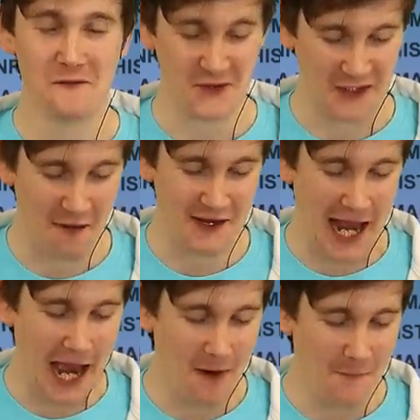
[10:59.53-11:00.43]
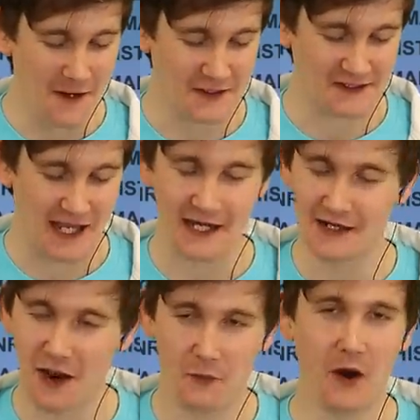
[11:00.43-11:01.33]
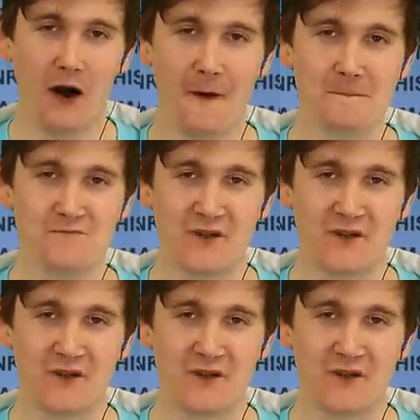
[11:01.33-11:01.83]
for going out and just saying, you know what?